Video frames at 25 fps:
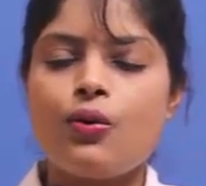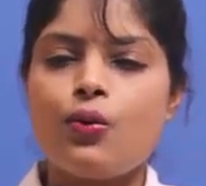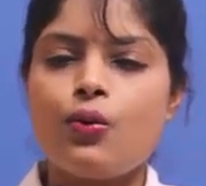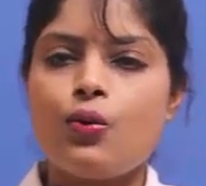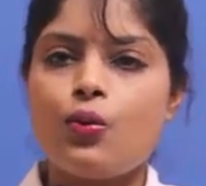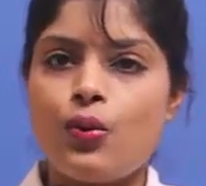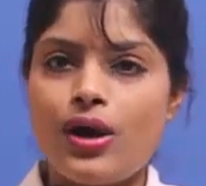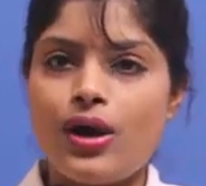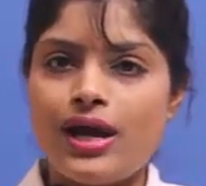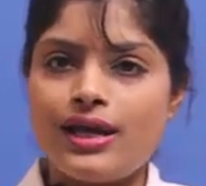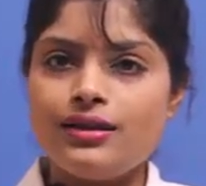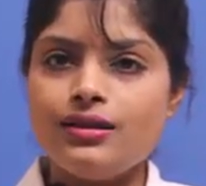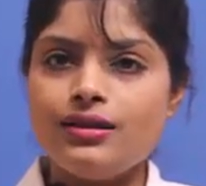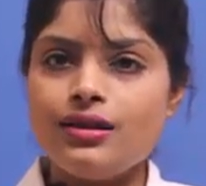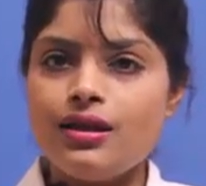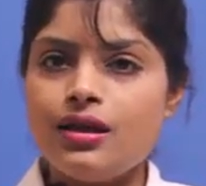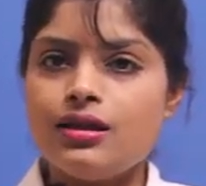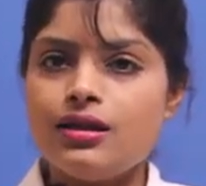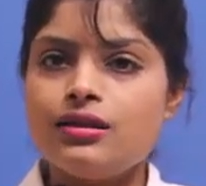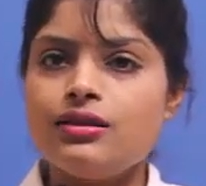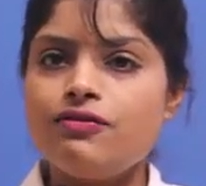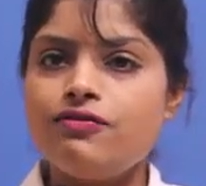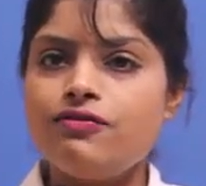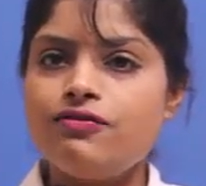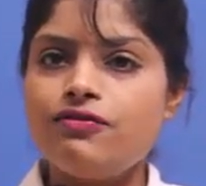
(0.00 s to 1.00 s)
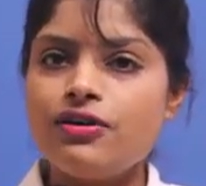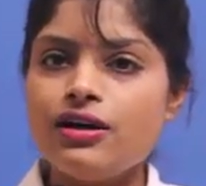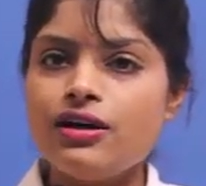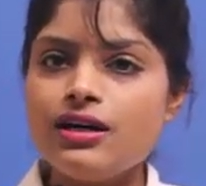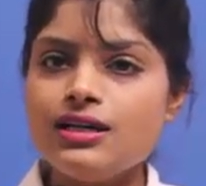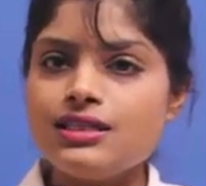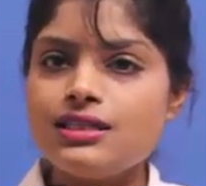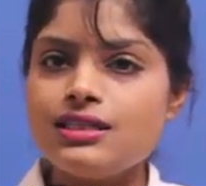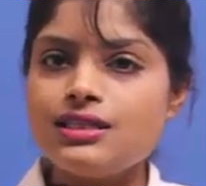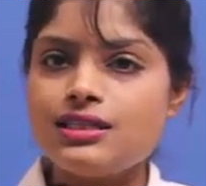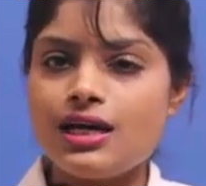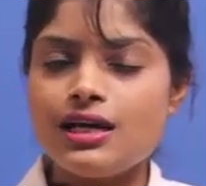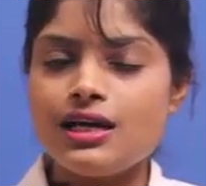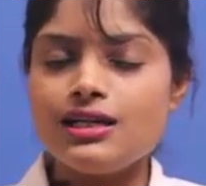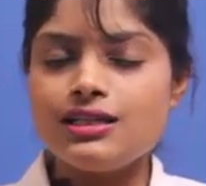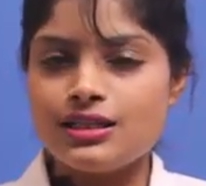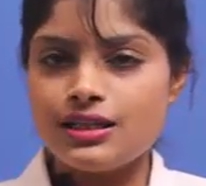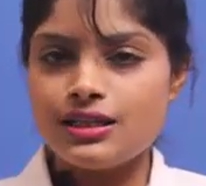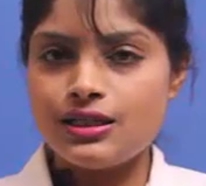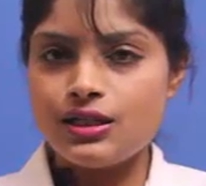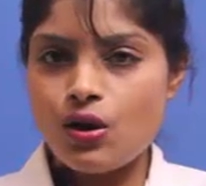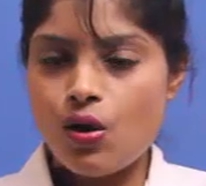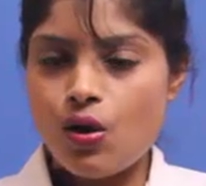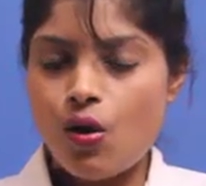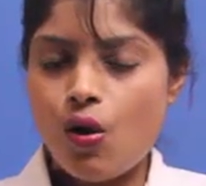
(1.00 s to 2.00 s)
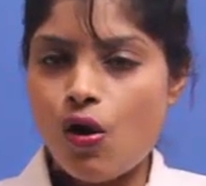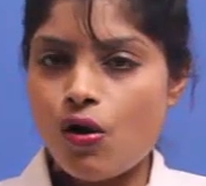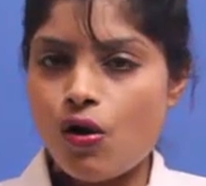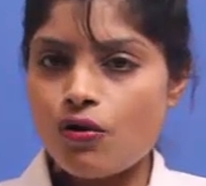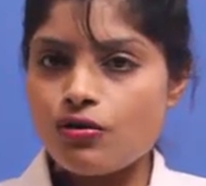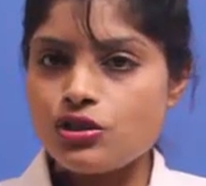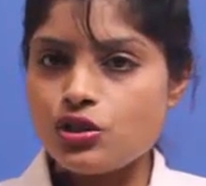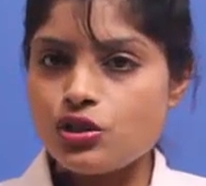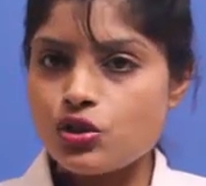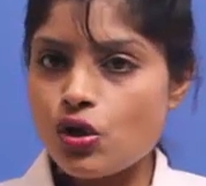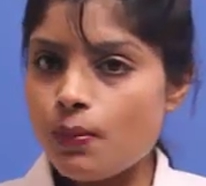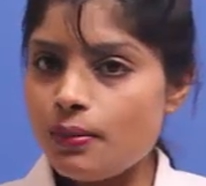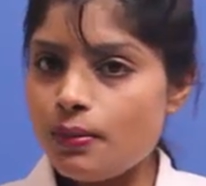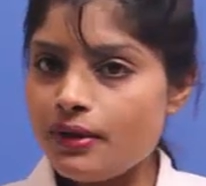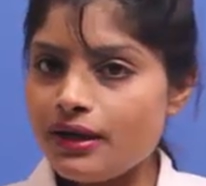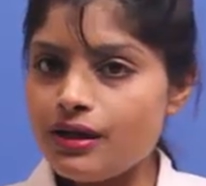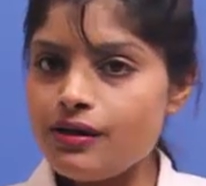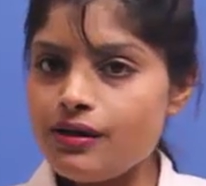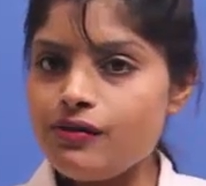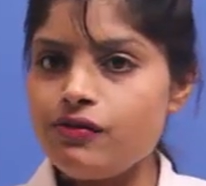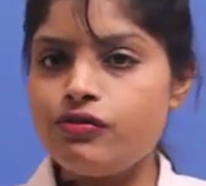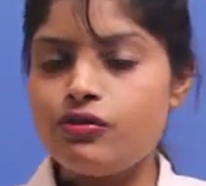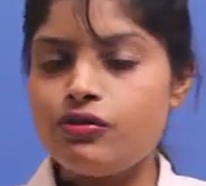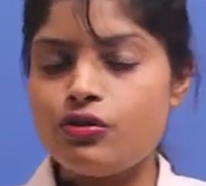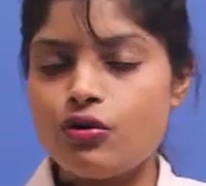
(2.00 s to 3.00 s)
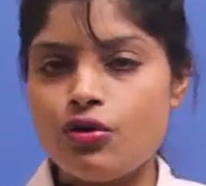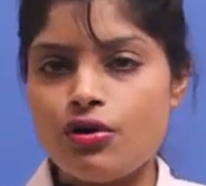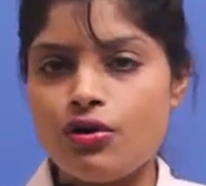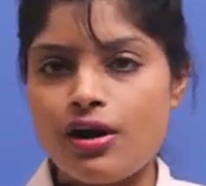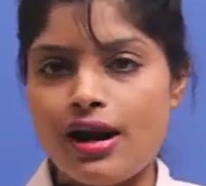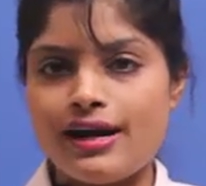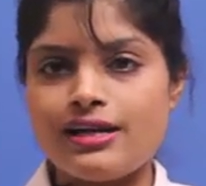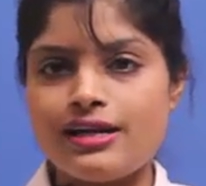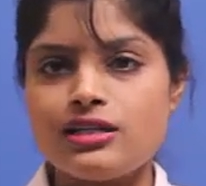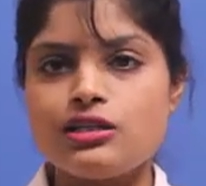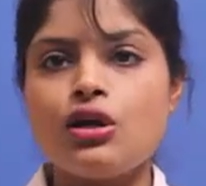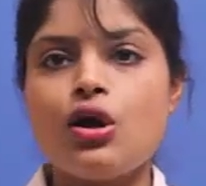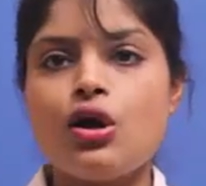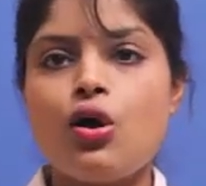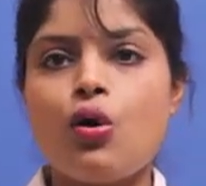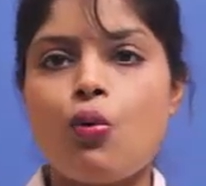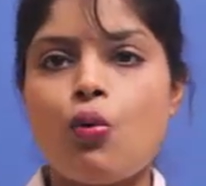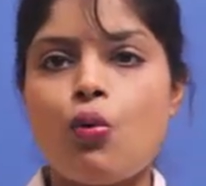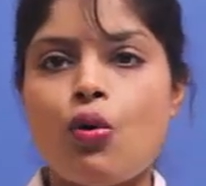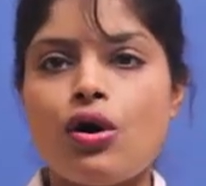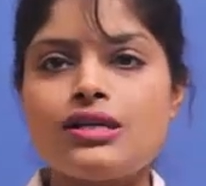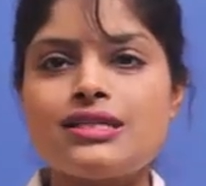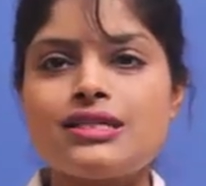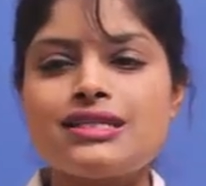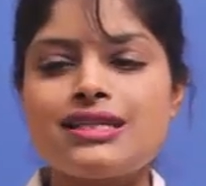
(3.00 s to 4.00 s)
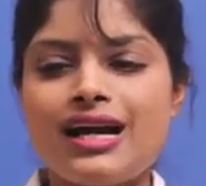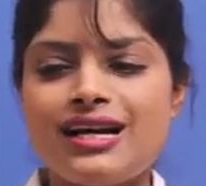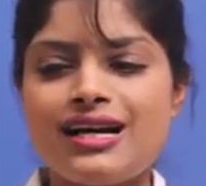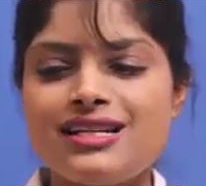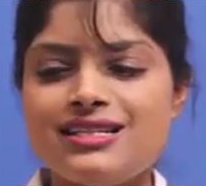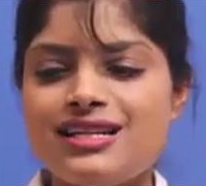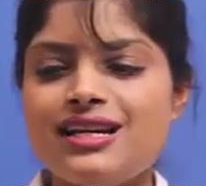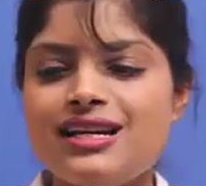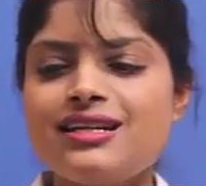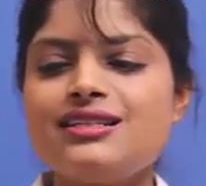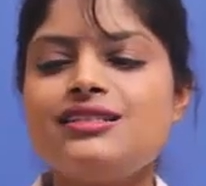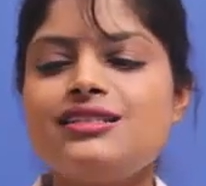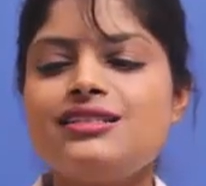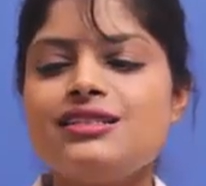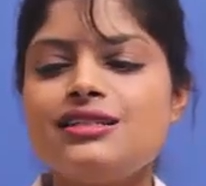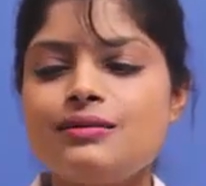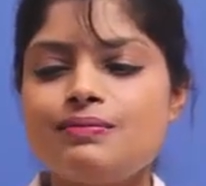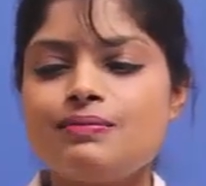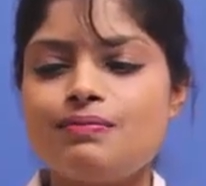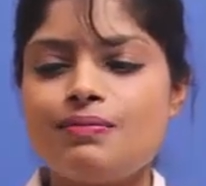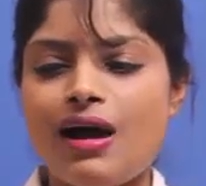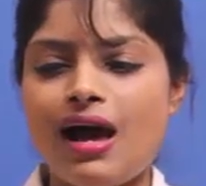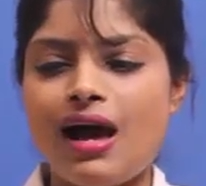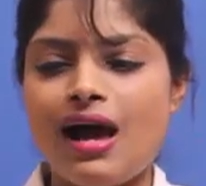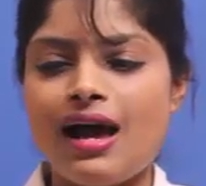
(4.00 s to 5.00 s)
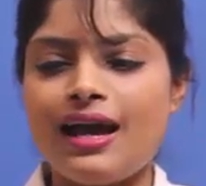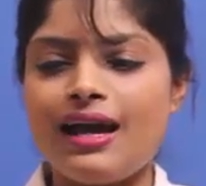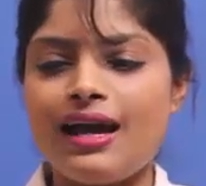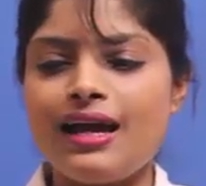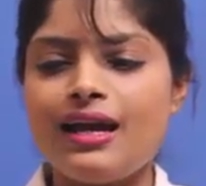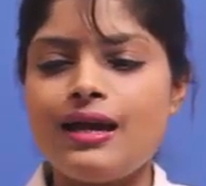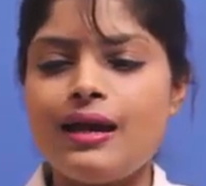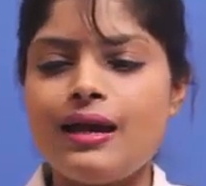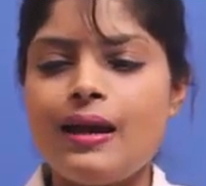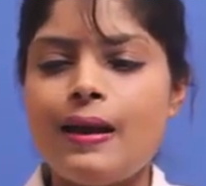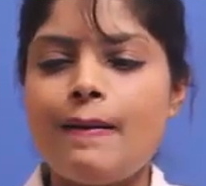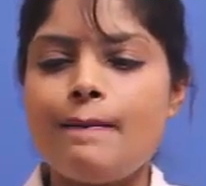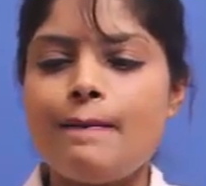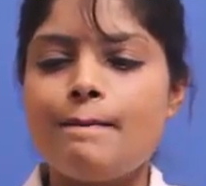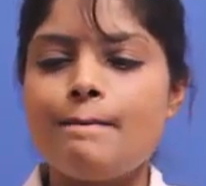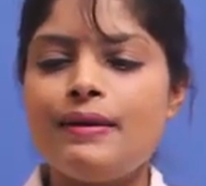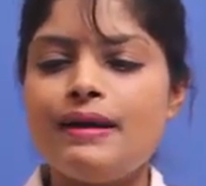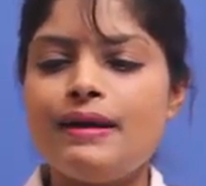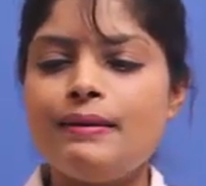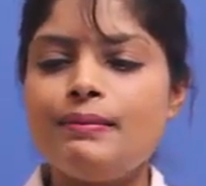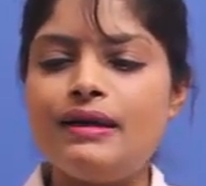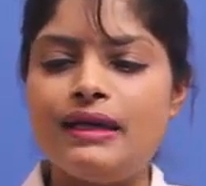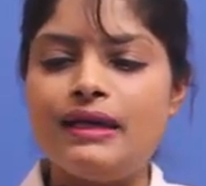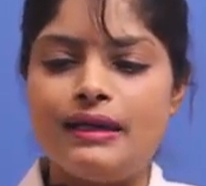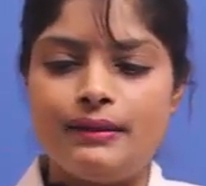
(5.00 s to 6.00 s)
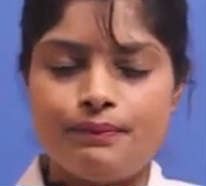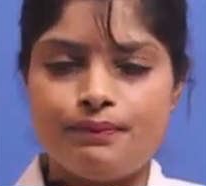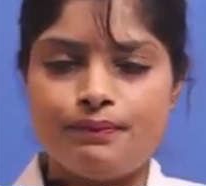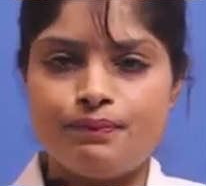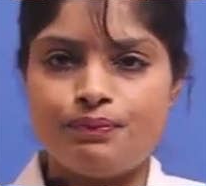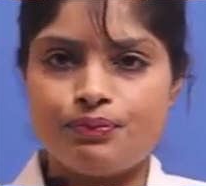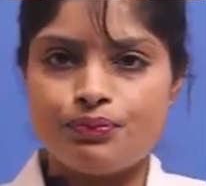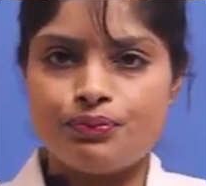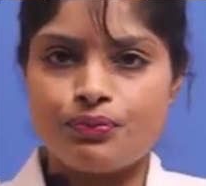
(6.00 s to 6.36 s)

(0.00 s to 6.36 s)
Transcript: when the first study on topical fluorides was conducted by Bibby,